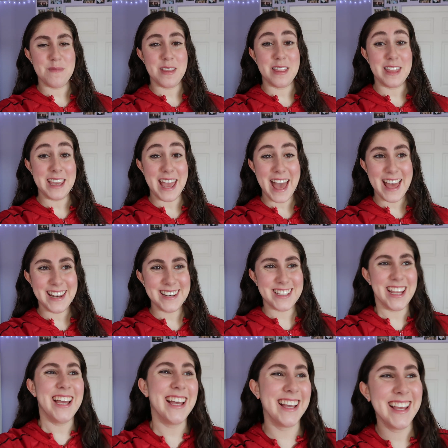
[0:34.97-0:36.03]
the end.
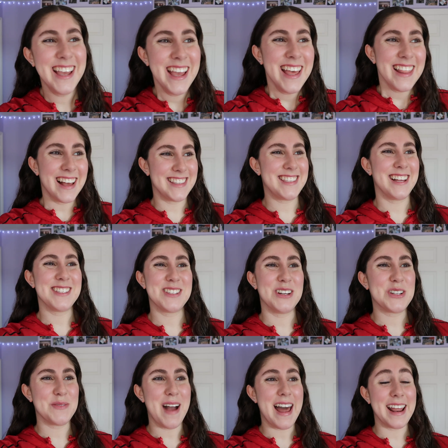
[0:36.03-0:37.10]
That sounds so
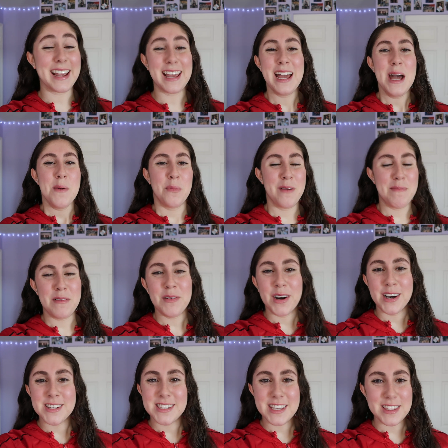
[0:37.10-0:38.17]
dramatic. We've been
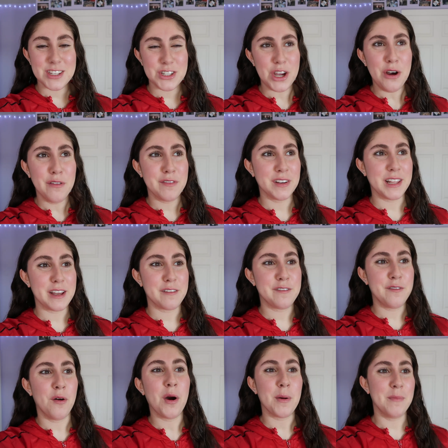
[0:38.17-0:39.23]
rehearsing the show for like
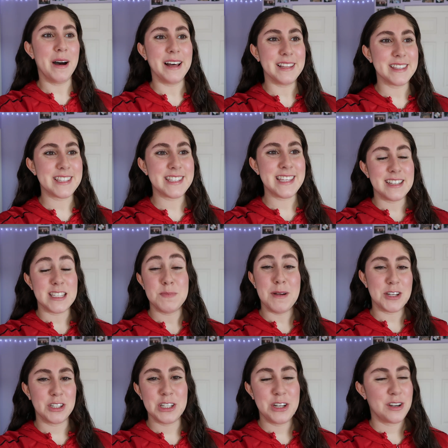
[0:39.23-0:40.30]
4 months,
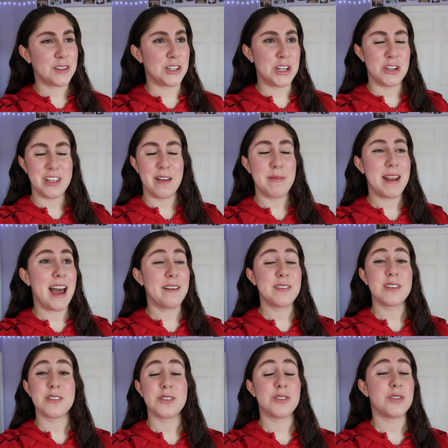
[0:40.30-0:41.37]
especially doing the shows. I've been
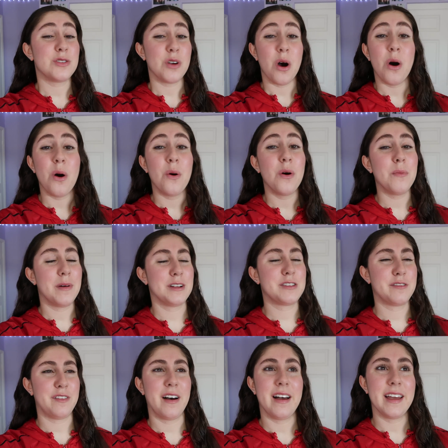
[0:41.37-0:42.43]
having so much
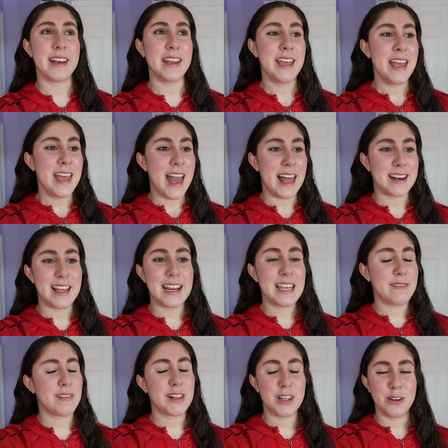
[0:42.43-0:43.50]
fun and getting
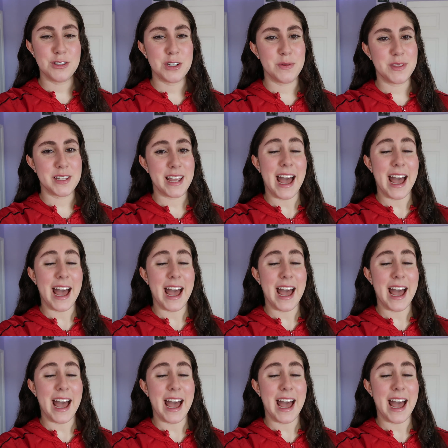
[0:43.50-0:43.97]
even closer with the